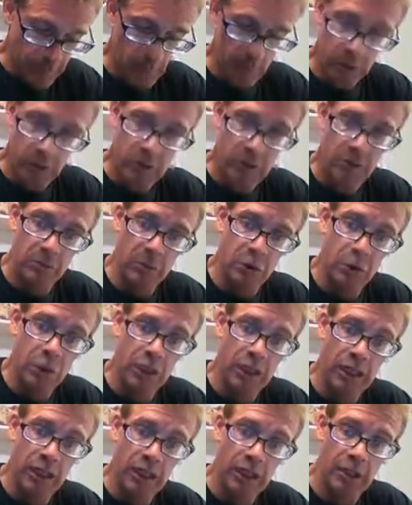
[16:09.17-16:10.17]
And it was
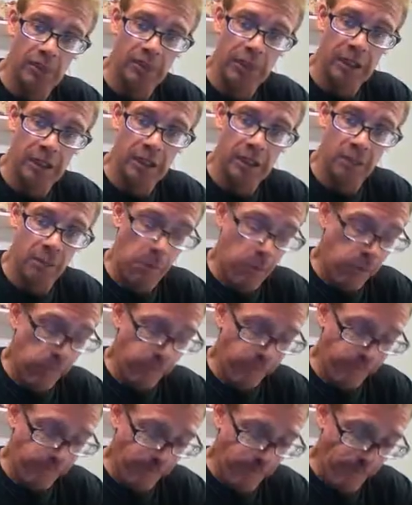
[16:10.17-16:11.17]
communicated to me
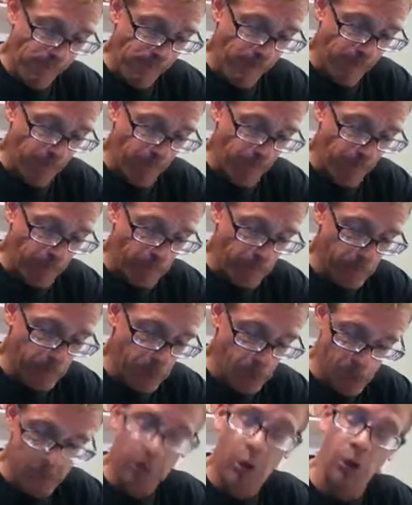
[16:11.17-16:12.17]

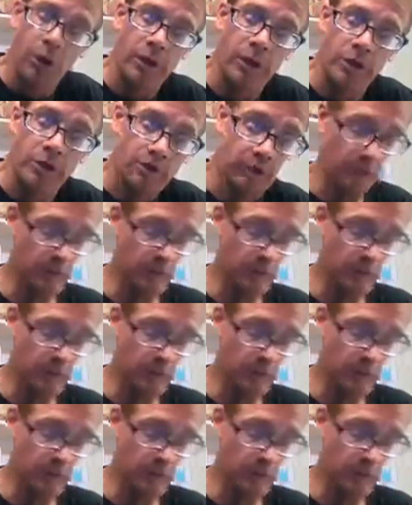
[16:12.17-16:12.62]
this morning